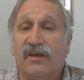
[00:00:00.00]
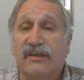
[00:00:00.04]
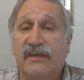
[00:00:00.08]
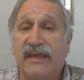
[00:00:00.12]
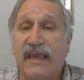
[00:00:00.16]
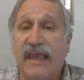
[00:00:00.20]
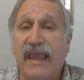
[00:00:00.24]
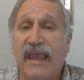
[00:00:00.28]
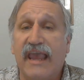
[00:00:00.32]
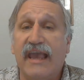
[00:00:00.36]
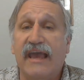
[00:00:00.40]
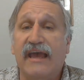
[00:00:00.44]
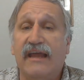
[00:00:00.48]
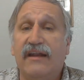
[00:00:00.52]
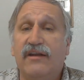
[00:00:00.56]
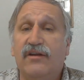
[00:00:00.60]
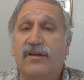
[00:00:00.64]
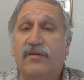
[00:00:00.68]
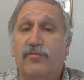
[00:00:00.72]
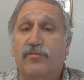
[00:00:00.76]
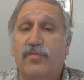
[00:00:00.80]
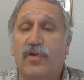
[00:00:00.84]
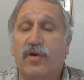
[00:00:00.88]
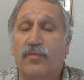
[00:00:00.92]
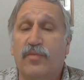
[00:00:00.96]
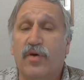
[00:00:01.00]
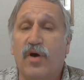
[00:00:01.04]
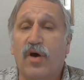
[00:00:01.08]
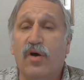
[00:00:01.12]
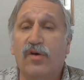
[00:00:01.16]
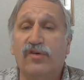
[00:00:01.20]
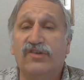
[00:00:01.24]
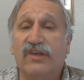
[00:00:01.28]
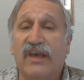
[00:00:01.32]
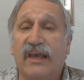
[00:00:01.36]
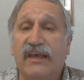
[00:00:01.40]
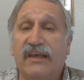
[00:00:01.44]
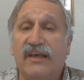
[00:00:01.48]
can
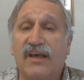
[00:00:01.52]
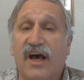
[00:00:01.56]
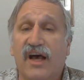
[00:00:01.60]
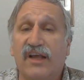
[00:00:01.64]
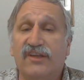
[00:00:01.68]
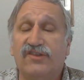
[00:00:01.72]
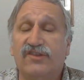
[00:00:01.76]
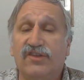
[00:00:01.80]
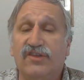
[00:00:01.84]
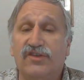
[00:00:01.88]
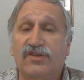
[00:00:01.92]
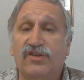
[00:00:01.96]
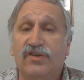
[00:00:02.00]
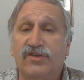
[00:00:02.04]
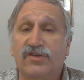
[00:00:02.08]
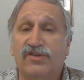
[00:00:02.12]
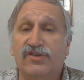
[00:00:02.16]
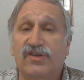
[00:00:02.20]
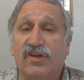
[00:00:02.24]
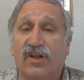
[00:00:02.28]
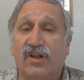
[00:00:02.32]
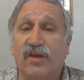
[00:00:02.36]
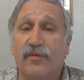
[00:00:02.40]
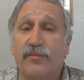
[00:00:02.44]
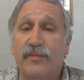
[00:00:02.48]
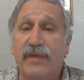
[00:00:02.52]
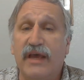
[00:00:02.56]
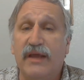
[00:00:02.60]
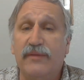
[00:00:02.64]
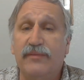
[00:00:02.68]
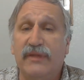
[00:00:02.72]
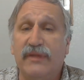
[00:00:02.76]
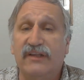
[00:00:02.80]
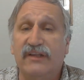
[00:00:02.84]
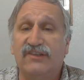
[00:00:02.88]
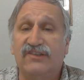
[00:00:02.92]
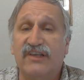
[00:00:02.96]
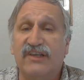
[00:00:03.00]
propose a constitutional
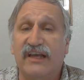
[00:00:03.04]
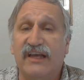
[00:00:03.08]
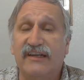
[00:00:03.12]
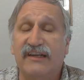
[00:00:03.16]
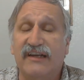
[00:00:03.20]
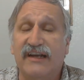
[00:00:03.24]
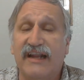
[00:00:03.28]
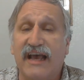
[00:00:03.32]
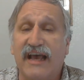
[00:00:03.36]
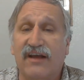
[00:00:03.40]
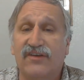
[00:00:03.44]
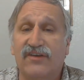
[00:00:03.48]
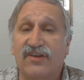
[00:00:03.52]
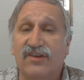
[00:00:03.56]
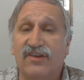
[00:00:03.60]
amendment and send it out